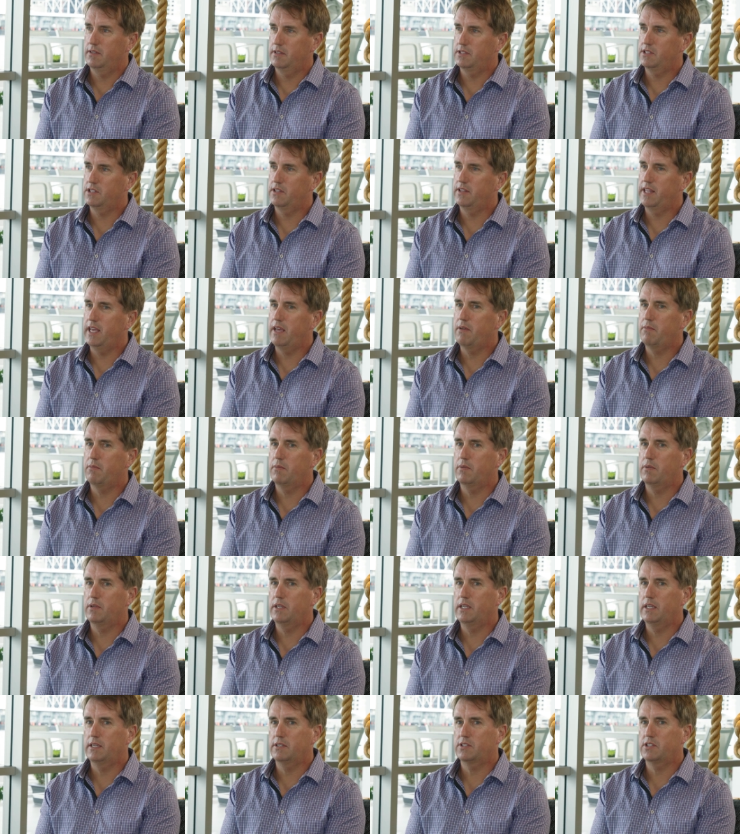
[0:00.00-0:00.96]
so that
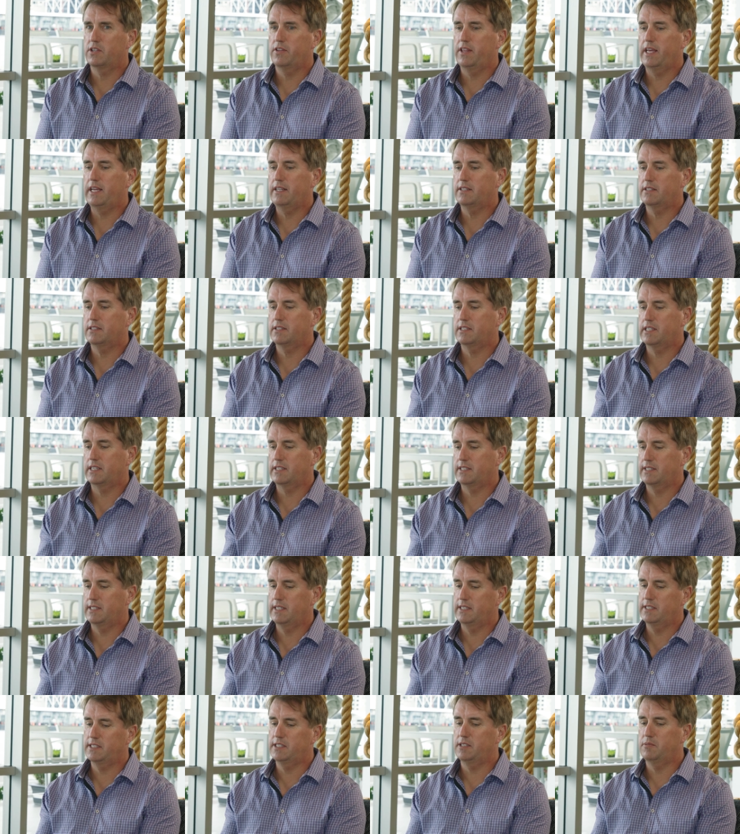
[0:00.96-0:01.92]
yeah, so that
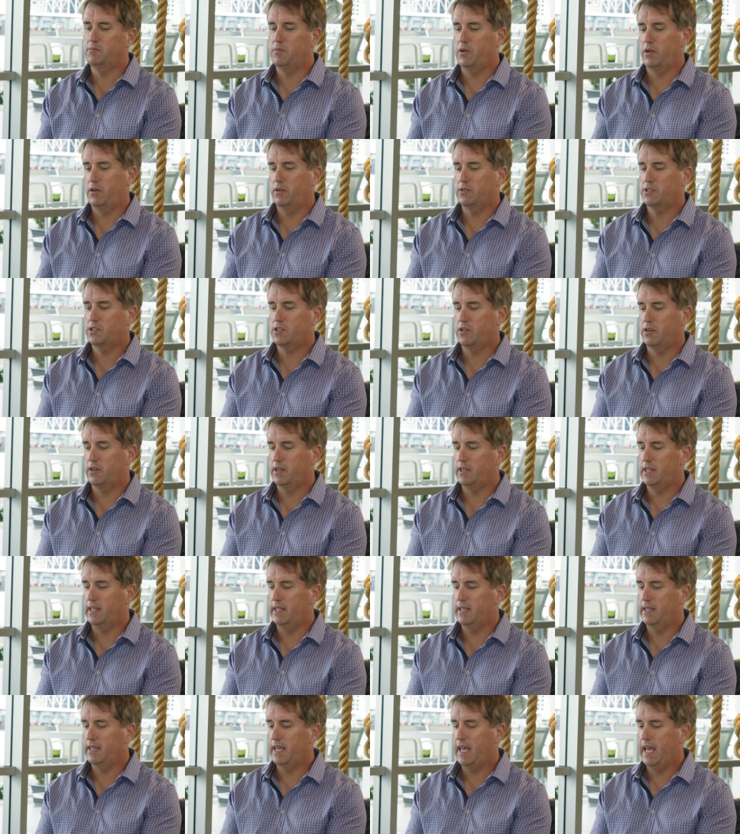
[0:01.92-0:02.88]
success in
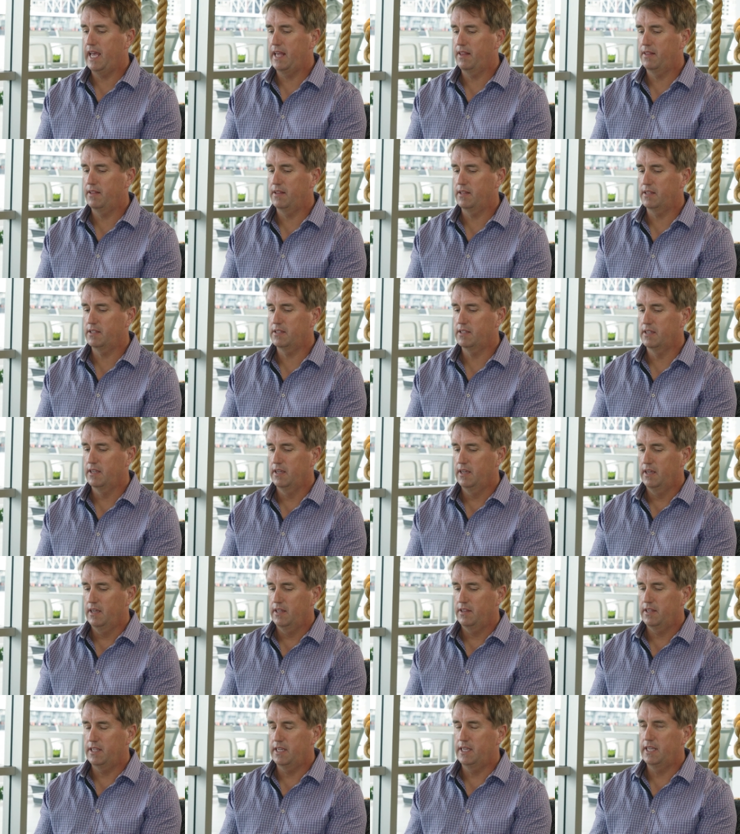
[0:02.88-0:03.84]
motorcycling and
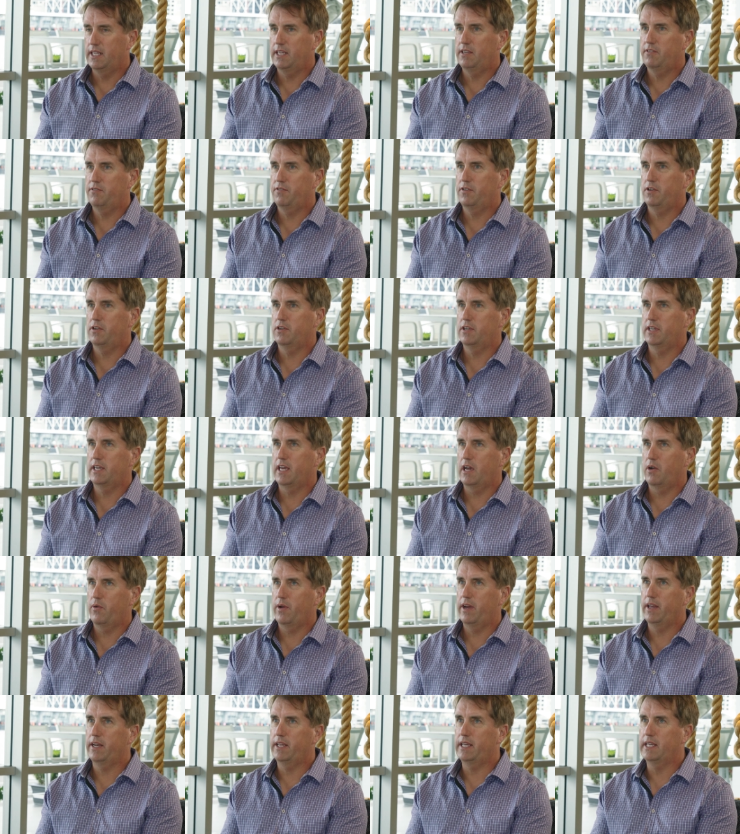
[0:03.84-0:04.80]
the need for you to go
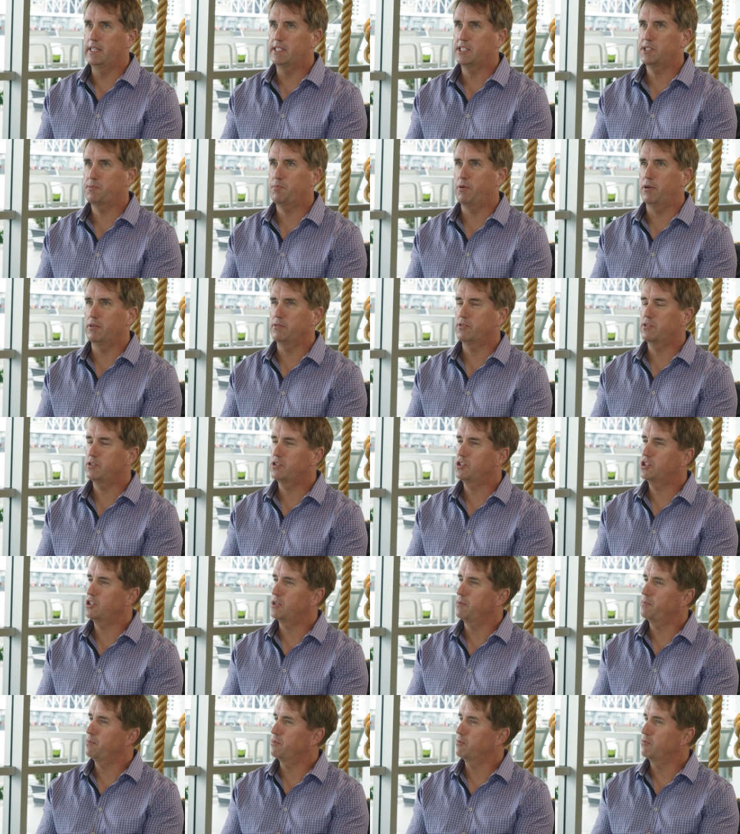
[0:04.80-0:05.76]
out and get
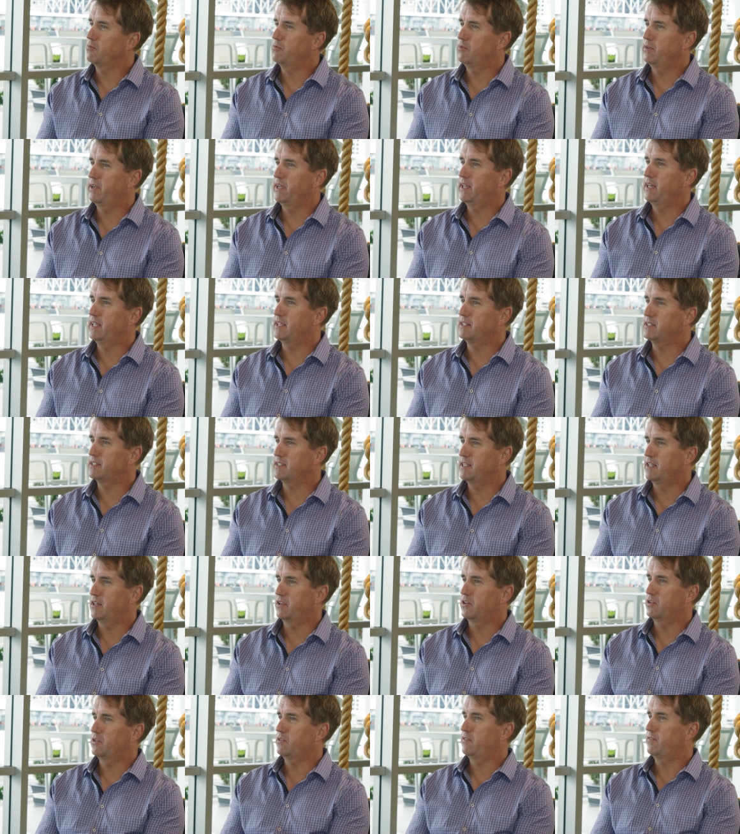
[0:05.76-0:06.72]
sponsorship really set
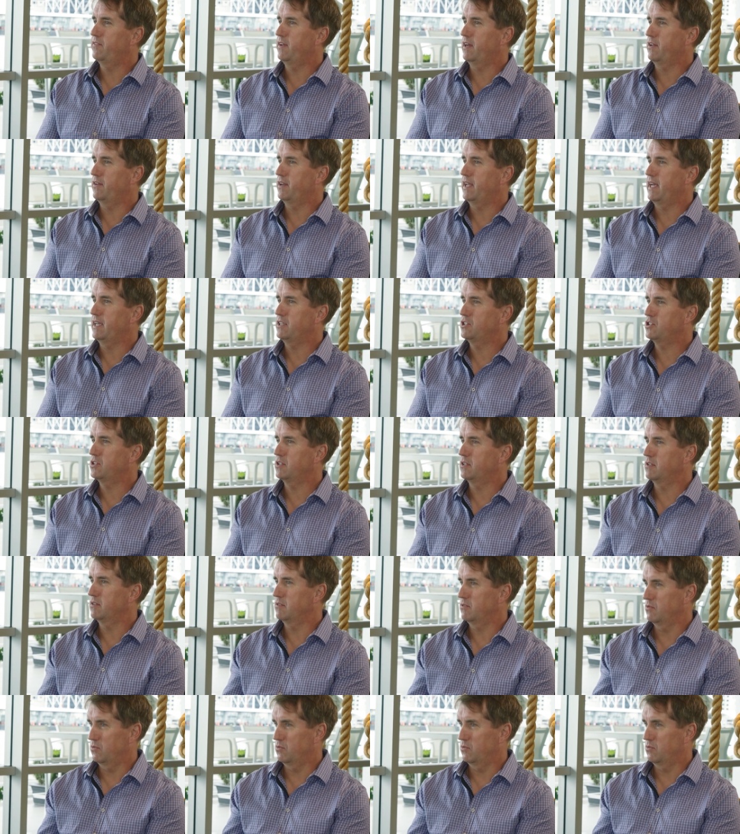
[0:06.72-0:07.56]
a good foundation.